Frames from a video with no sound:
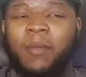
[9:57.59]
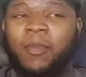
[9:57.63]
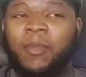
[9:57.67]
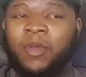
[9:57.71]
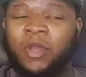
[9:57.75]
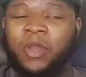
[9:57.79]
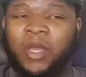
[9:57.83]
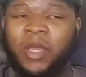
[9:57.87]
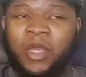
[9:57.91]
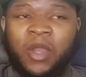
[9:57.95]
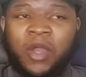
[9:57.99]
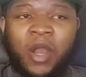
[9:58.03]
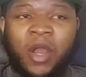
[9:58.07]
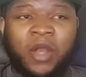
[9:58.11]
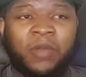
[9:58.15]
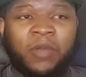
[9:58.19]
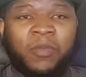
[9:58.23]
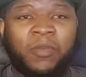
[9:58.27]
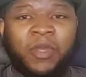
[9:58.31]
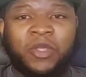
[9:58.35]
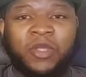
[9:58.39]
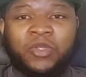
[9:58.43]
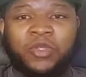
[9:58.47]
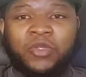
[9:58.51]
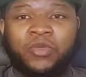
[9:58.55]
When you look at
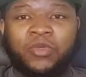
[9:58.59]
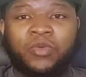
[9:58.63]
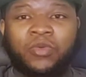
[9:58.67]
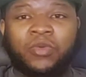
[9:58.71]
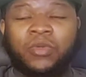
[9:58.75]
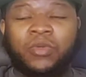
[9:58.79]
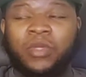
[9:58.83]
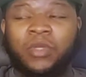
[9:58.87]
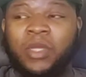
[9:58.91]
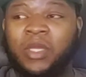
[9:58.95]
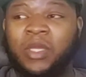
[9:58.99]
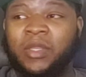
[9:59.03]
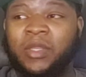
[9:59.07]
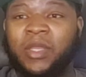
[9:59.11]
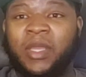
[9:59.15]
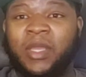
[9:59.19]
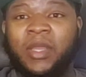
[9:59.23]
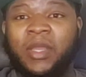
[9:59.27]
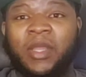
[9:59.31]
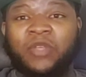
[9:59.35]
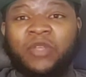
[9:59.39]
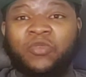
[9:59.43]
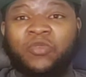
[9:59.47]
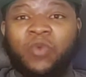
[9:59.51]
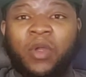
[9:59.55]
Gardner Minshew, the good
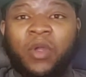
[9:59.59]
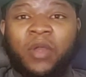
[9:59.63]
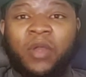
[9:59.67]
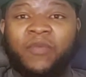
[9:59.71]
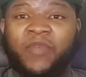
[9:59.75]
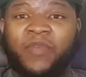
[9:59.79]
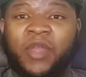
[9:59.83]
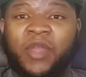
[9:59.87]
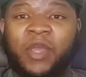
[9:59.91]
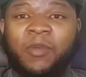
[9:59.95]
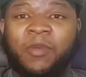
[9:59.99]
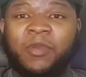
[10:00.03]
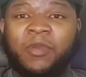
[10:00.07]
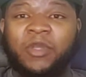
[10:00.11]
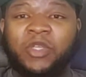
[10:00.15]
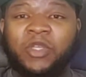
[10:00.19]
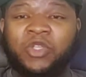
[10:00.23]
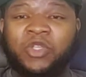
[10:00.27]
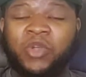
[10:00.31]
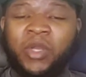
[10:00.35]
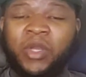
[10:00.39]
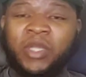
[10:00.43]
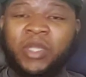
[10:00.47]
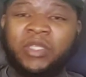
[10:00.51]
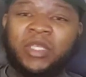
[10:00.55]
thing that's working for him in
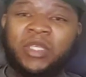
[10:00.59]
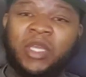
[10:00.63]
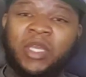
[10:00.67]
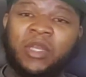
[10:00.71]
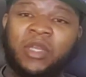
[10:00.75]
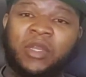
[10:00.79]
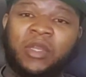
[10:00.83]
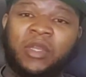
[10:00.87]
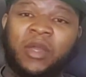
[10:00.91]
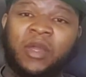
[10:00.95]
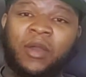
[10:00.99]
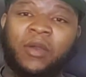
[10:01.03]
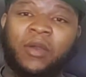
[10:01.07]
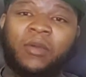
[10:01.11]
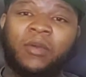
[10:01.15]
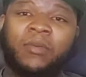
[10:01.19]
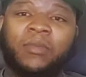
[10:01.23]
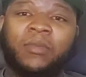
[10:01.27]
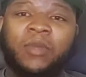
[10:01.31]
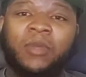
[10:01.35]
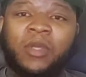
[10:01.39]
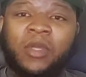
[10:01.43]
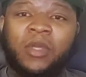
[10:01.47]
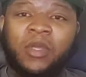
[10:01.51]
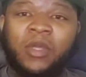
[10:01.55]
Detroit is he in the dome.
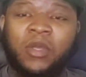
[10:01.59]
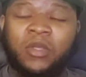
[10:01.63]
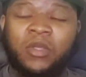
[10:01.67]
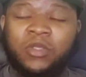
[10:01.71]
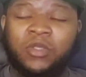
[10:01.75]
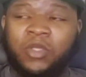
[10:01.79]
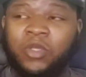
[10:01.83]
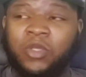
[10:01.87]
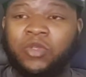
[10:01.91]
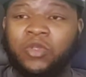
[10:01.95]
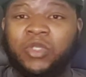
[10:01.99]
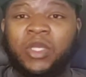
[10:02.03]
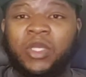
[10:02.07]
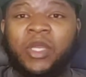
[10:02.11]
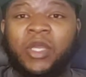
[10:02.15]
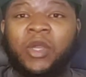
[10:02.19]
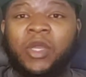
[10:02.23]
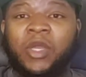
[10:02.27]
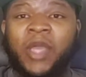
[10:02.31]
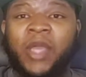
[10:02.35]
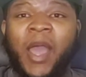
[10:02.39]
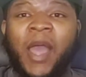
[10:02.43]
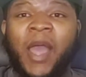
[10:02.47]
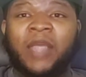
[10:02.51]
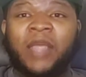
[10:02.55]
So usually
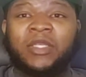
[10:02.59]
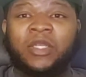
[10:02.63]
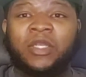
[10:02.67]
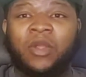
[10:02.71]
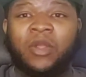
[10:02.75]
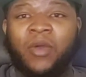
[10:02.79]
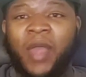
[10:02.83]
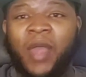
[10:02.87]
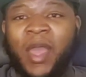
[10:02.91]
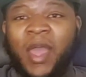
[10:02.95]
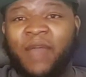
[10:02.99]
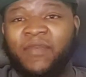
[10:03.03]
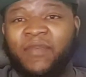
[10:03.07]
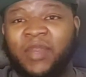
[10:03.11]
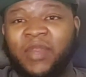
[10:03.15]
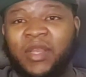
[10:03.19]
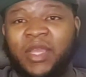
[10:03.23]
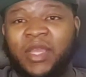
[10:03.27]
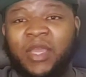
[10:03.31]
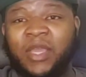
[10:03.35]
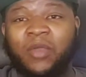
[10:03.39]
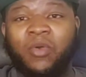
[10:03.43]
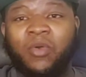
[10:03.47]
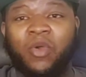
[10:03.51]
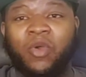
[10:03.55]
guys that don't have
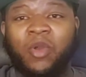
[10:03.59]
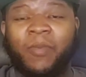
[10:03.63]
elite